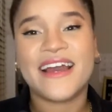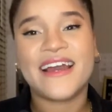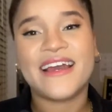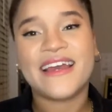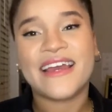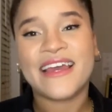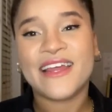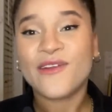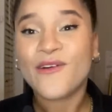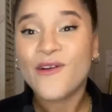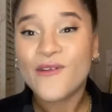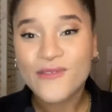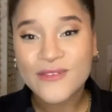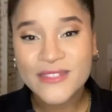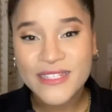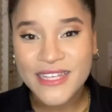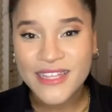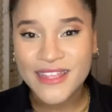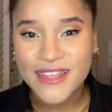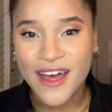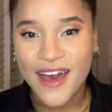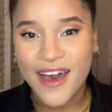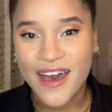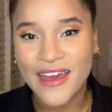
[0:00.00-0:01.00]
it holds a
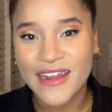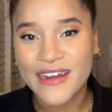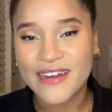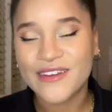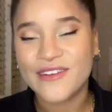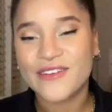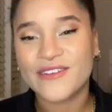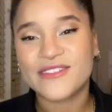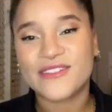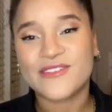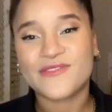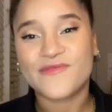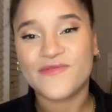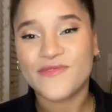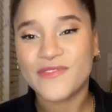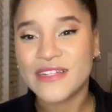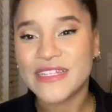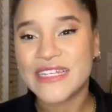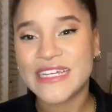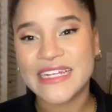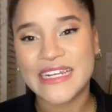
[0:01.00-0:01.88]
lot. It's really